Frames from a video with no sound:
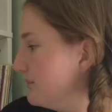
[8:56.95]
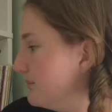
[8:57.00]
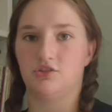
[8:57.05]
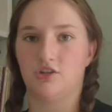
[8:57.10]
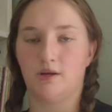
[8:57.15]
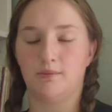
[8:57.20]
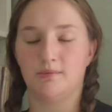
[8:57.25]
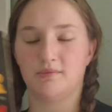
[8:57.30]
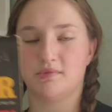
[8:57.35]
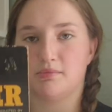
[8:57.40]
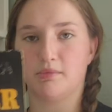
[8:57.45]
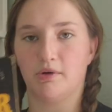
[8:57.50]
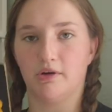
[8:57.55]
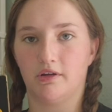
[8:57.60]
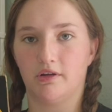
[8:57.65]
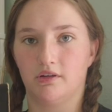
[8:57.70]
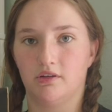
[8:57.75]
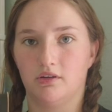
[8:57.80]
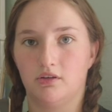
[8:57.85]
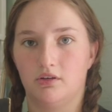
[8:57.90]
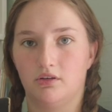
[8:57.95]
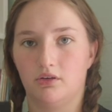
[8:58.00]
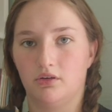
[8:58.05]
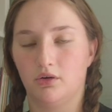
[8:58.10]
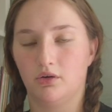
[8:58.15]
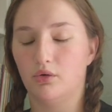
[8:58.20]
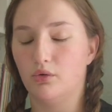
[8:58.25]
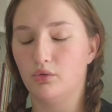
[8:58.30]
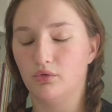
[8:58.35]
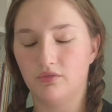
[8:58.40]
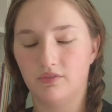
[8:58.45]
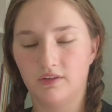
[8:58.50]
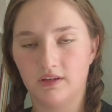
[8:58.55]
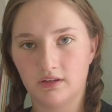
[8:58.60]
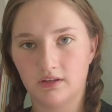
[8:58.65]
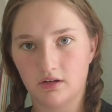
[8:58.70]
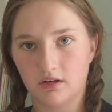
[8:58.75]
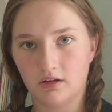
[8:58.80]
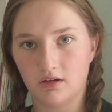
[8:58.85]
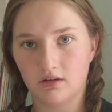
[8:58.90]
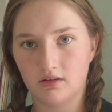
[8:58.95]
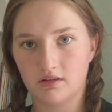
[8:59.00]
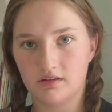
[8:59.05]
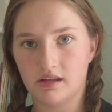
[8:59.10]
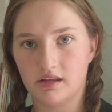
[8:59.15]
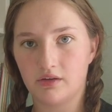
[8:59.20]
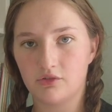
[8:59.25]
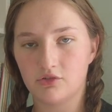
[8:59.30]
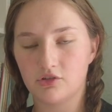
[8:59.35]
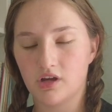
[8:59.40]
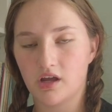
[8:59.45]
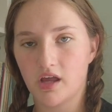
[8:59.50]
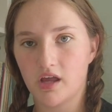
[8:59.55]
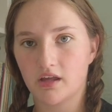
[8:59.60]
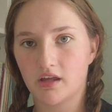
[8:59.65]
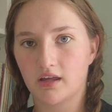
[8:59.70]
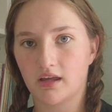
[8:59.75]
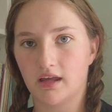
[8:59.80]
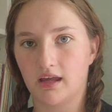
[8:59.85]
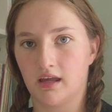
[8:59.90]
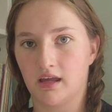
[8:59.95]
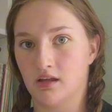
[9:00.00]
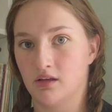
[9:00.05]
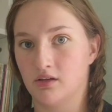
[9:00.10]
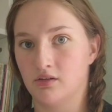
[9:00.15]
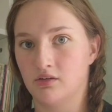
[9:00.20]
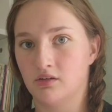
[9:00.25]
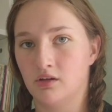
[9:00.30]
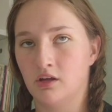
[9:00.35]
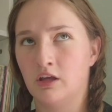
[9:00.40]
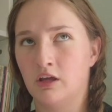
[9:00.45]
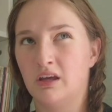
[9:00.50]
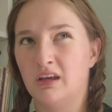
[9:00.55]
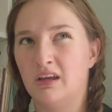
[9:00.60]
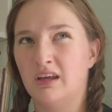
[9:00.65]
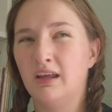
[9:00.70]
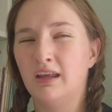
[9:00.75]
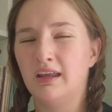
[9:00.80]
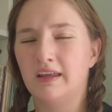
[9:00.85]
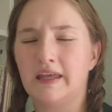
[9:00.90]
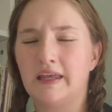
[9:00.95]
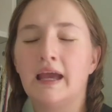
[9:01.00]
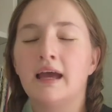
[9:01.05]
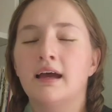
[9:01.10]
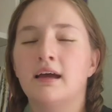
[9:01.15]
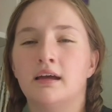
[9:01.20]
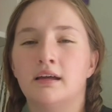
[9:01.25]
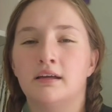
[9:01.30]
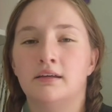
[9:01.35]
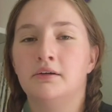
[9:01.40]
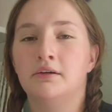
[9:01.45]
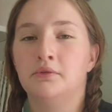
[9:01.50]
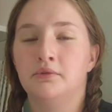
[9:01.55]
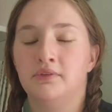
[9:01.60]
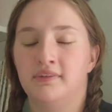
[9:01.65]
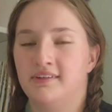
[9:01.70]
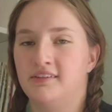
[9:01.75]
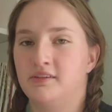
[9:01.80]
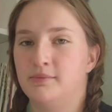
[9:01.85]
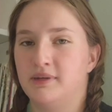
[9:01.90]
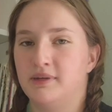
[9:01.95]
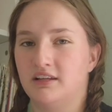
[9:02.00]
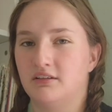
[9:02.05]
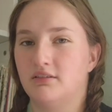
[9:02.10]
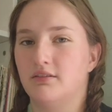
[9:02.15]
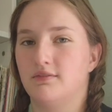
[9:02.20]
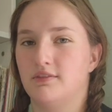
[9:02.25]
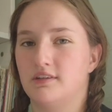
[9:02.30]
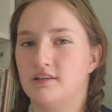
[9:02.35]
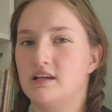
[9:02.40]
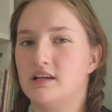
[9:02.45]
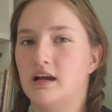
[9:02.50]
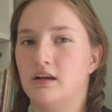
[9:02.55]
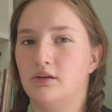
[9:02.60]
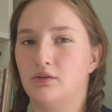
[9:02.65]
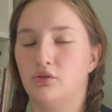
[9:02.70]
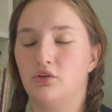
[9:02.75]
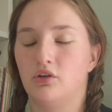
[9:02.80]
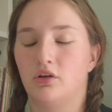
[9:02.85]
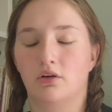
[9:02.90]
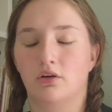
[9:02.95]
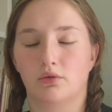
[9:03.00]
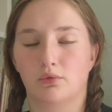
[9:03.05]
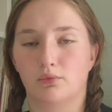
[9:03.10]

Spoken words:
James Bond Goldfinger soundtrack, and yeah, I own this because of the title song.